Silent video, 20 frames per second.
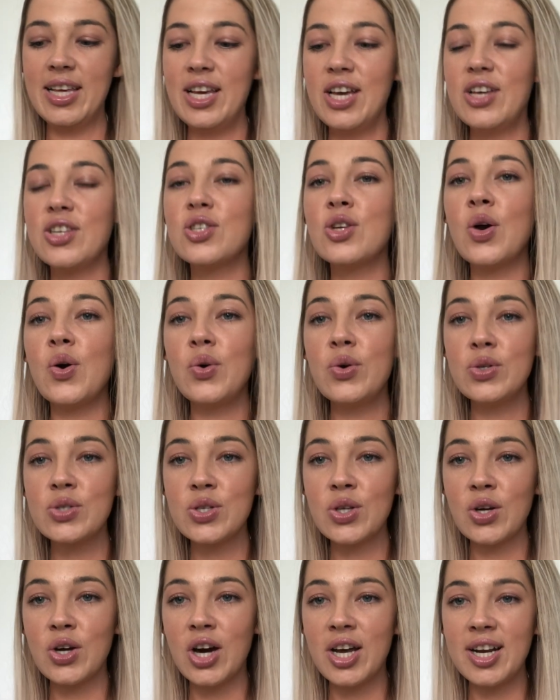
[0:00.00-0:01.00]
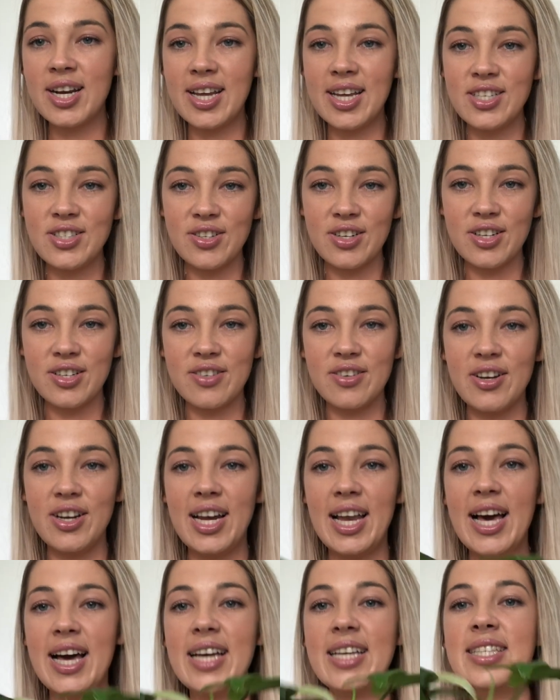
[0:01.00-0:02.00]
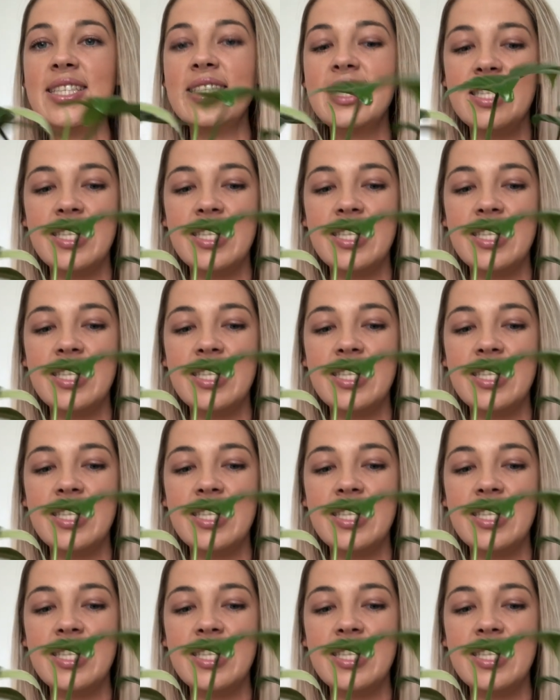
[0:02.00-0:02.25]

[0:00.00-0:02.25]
So I also got it under a grow light.